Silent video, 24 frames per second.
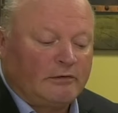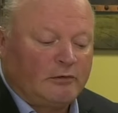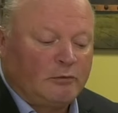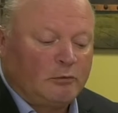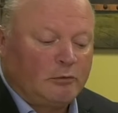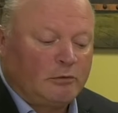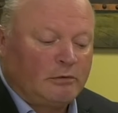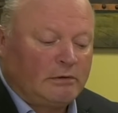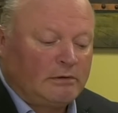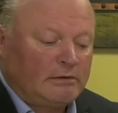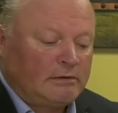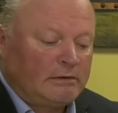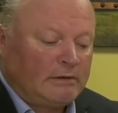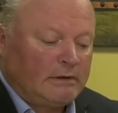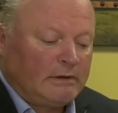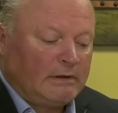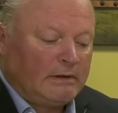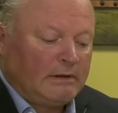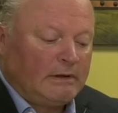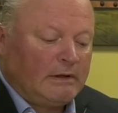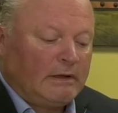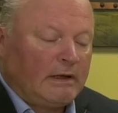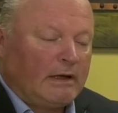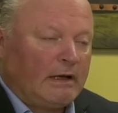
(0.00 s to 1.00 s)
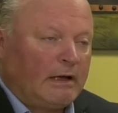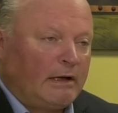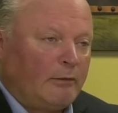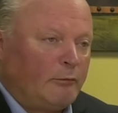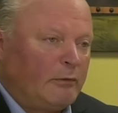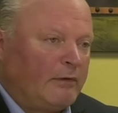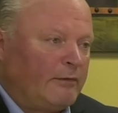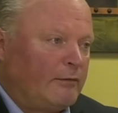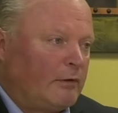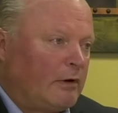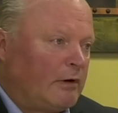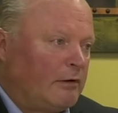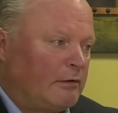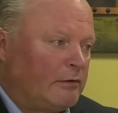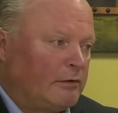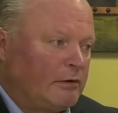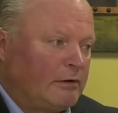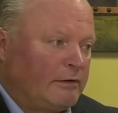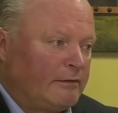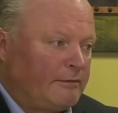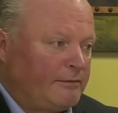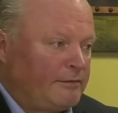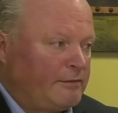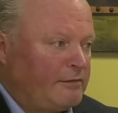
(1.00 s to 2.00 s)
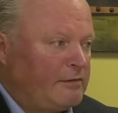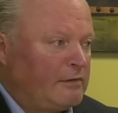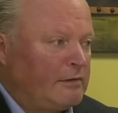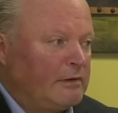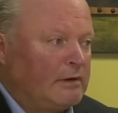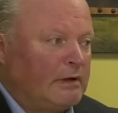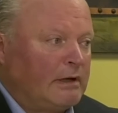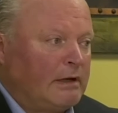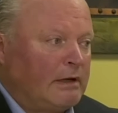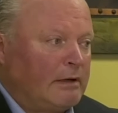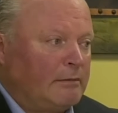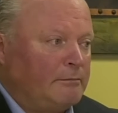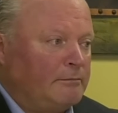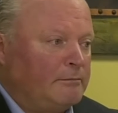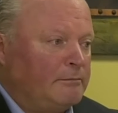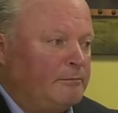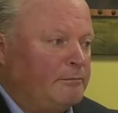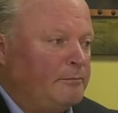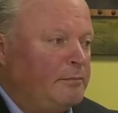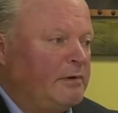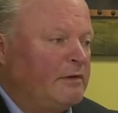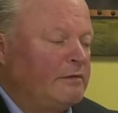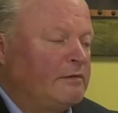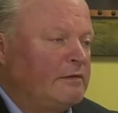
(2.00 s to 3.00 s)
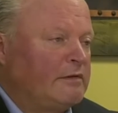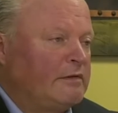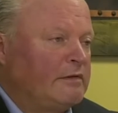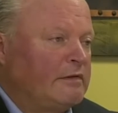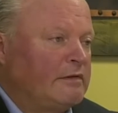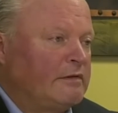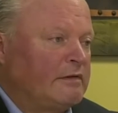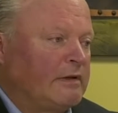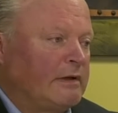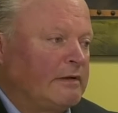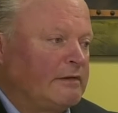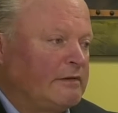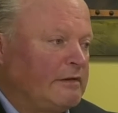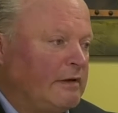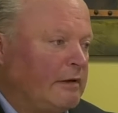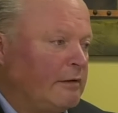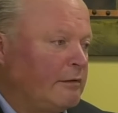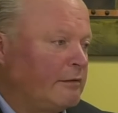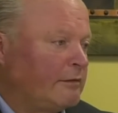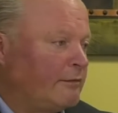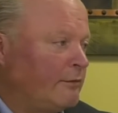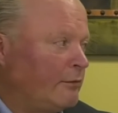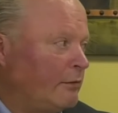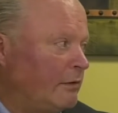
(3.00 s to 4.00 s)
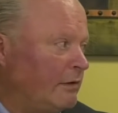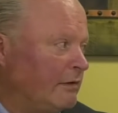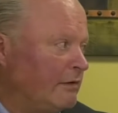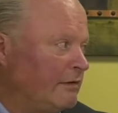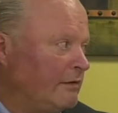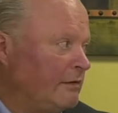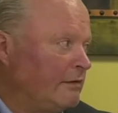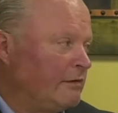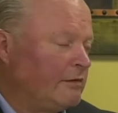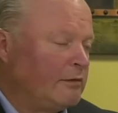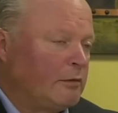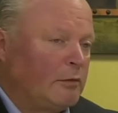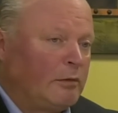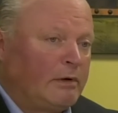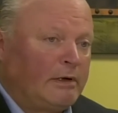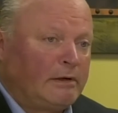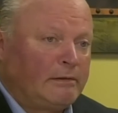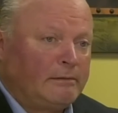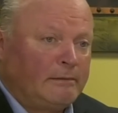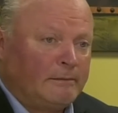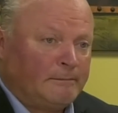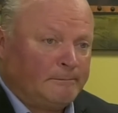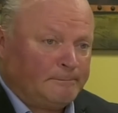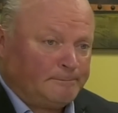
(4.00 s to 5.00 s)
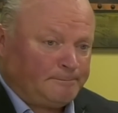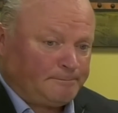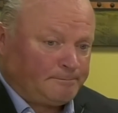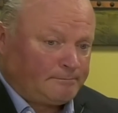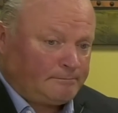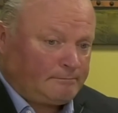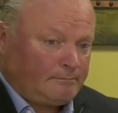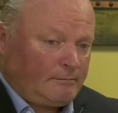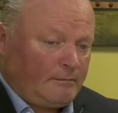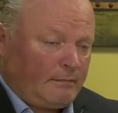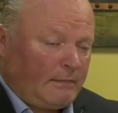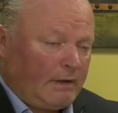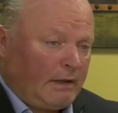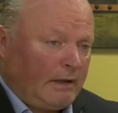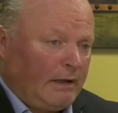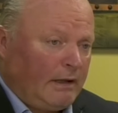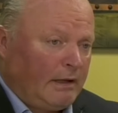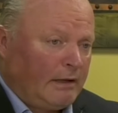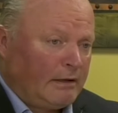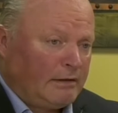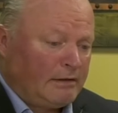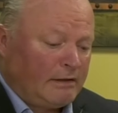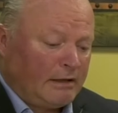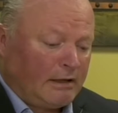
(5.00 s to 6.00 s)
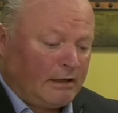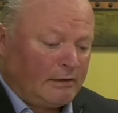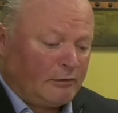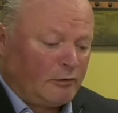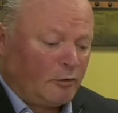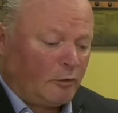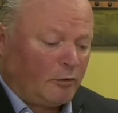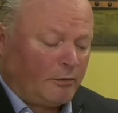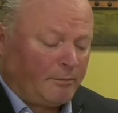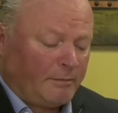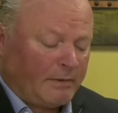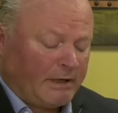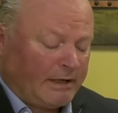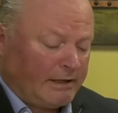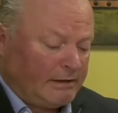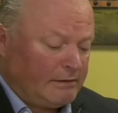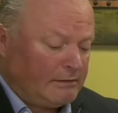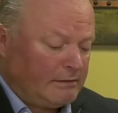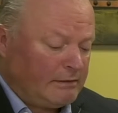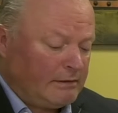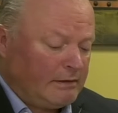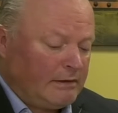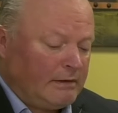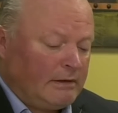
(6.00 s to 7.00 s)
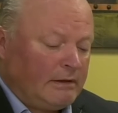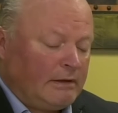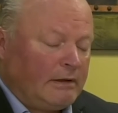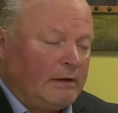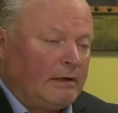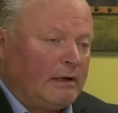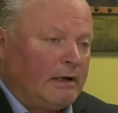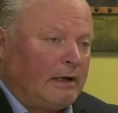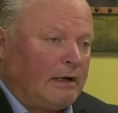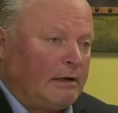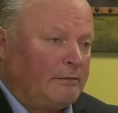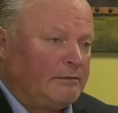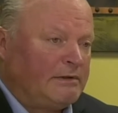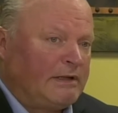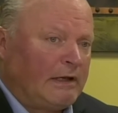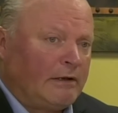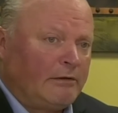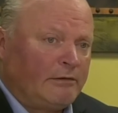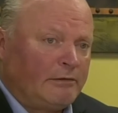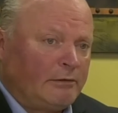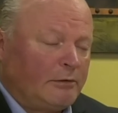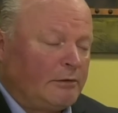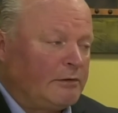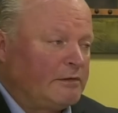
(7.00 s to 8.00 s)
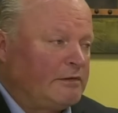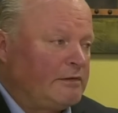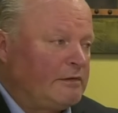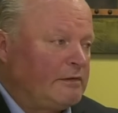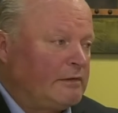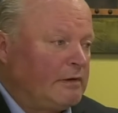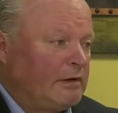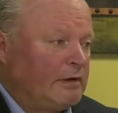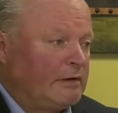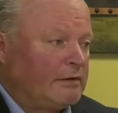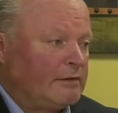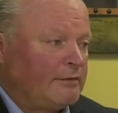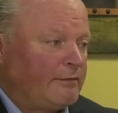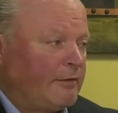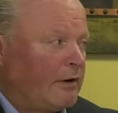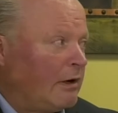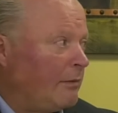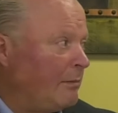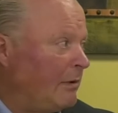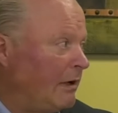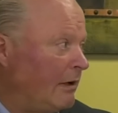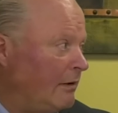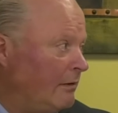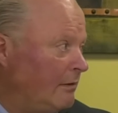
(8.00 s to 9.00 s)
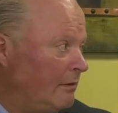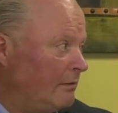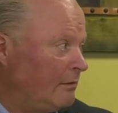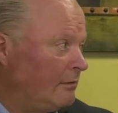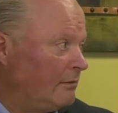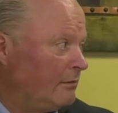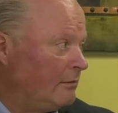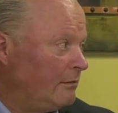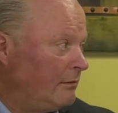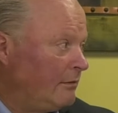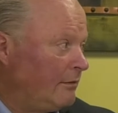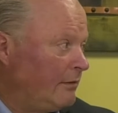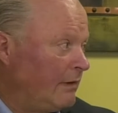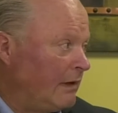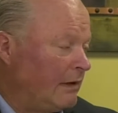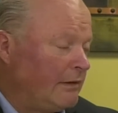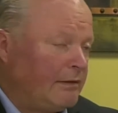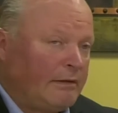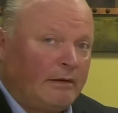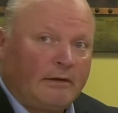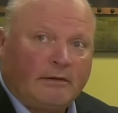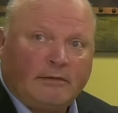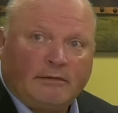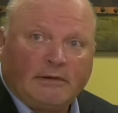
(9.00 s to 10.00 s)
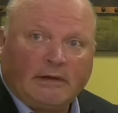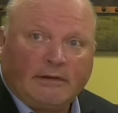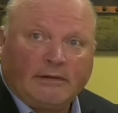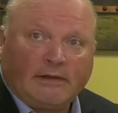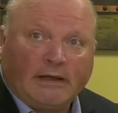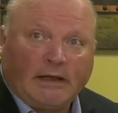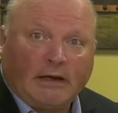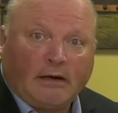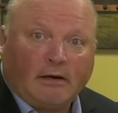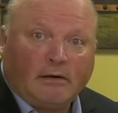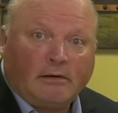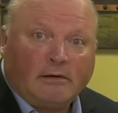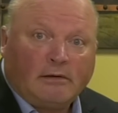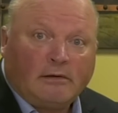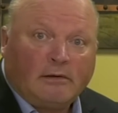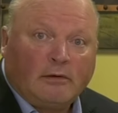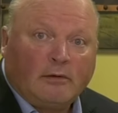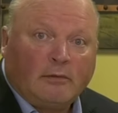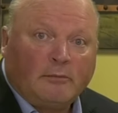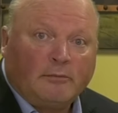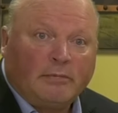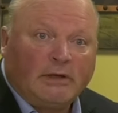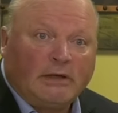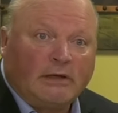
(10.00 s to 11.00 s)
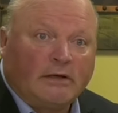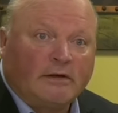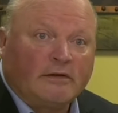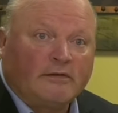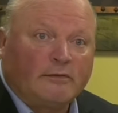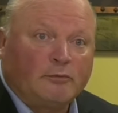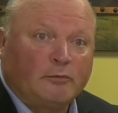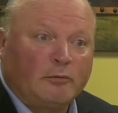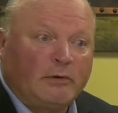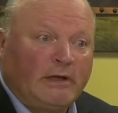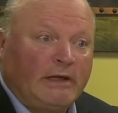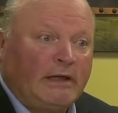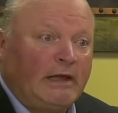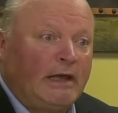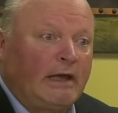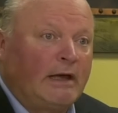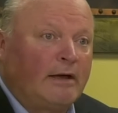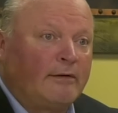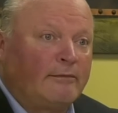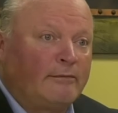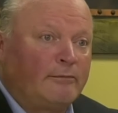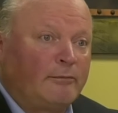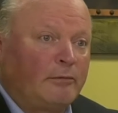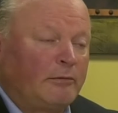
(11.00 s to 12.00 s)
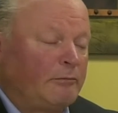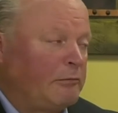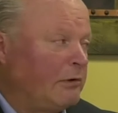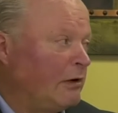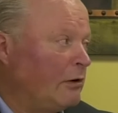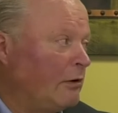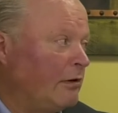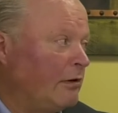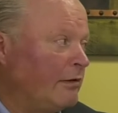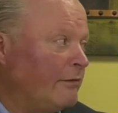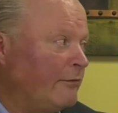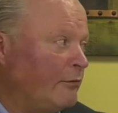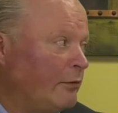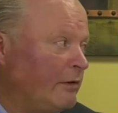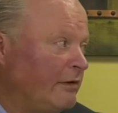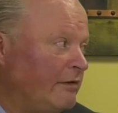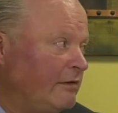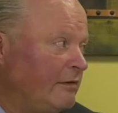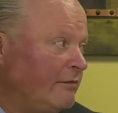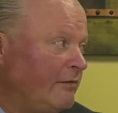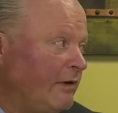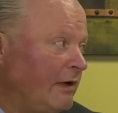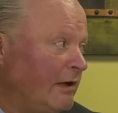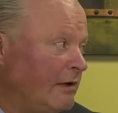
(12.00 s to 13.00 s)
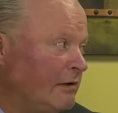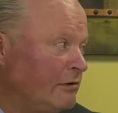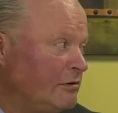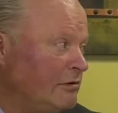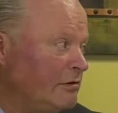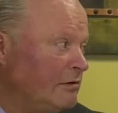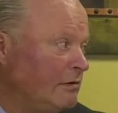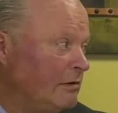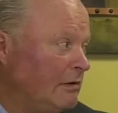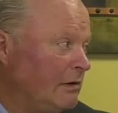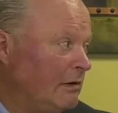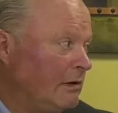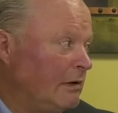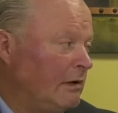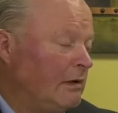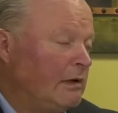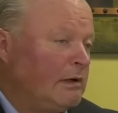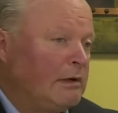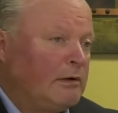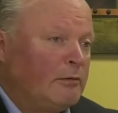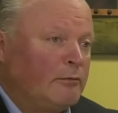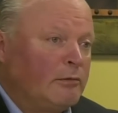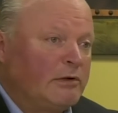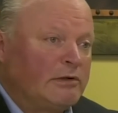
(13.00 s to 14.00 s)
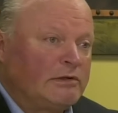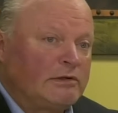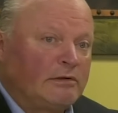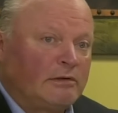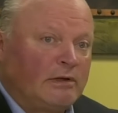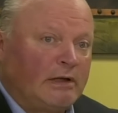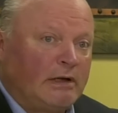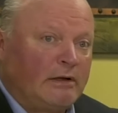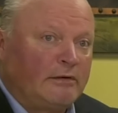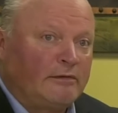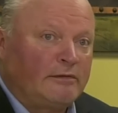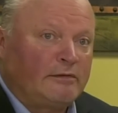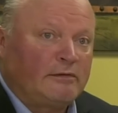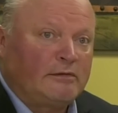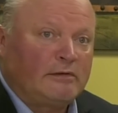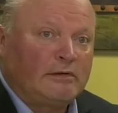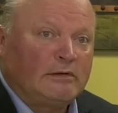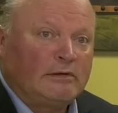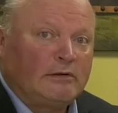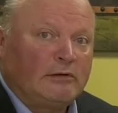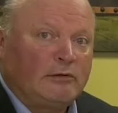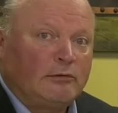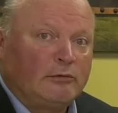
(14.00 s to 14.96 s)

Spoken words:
tool. We've all heard of businesses like Salesforce and so on, and Goldmine. Telenotes is far better than they are, because we have what we call the voice advantage, which allows